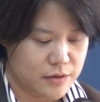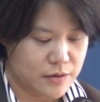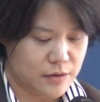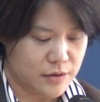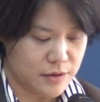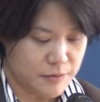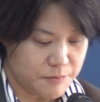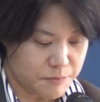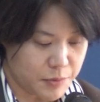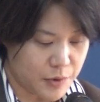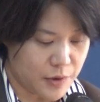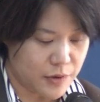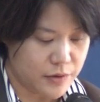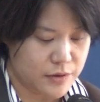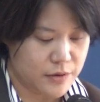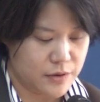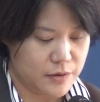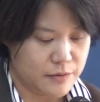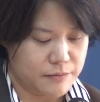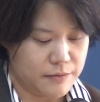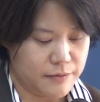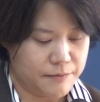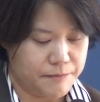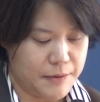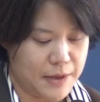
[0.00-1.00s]
import
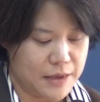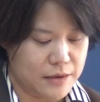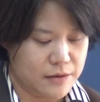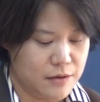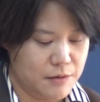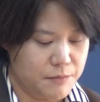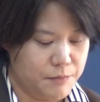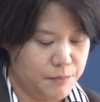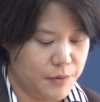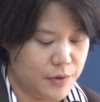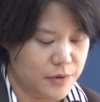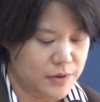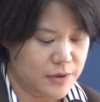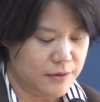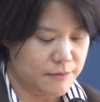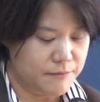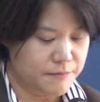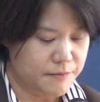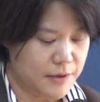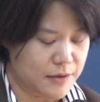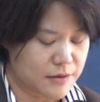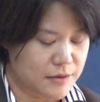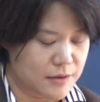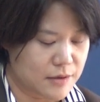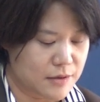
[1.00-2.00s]
of the vector-borne
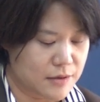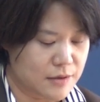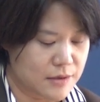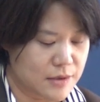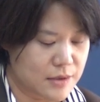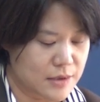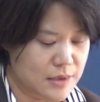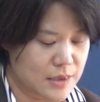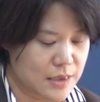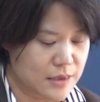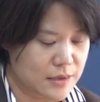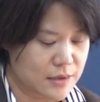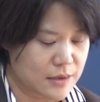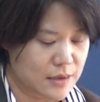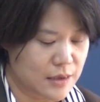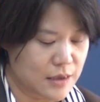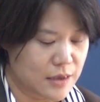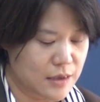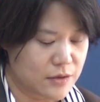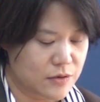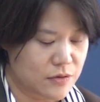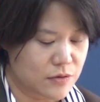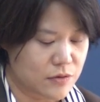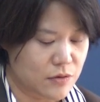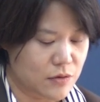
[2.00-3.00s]
infectious disease
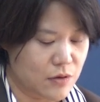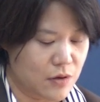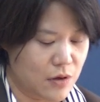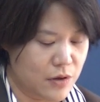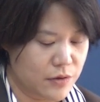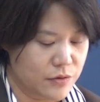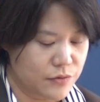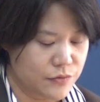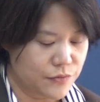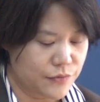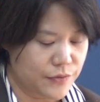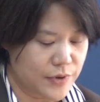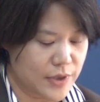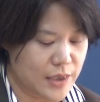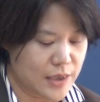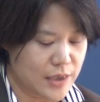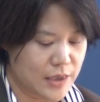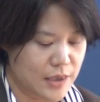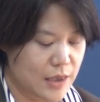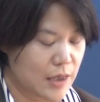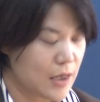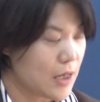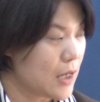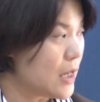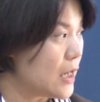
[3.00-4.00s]
into the country
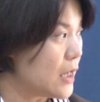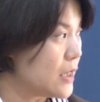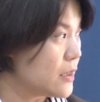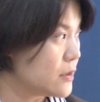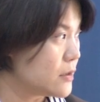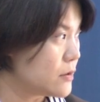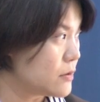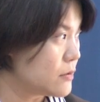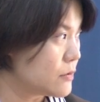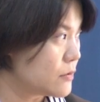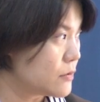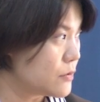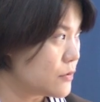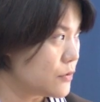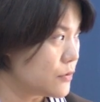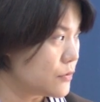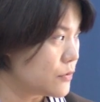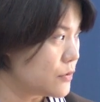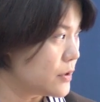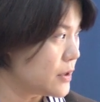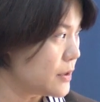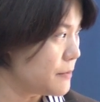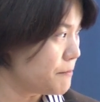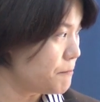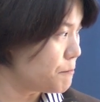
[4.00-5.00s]
and to
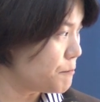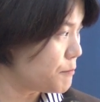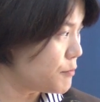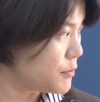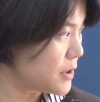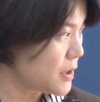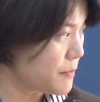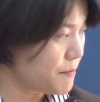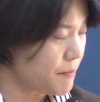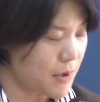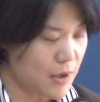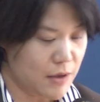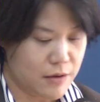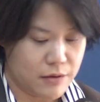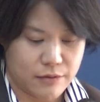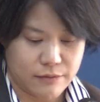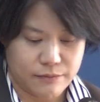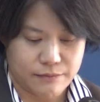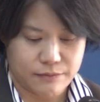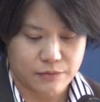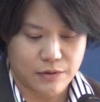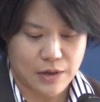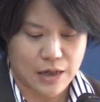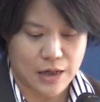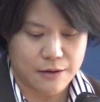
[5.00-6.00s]
prepare
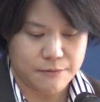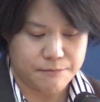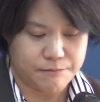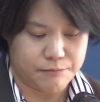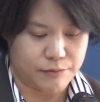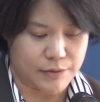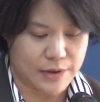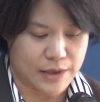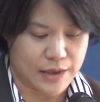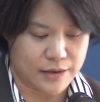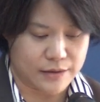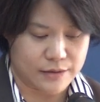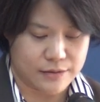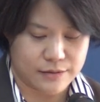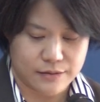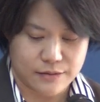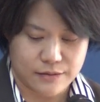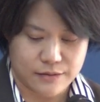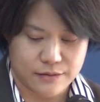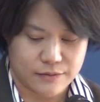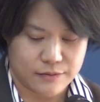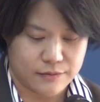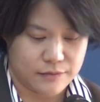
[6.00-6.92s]
for outbreaks.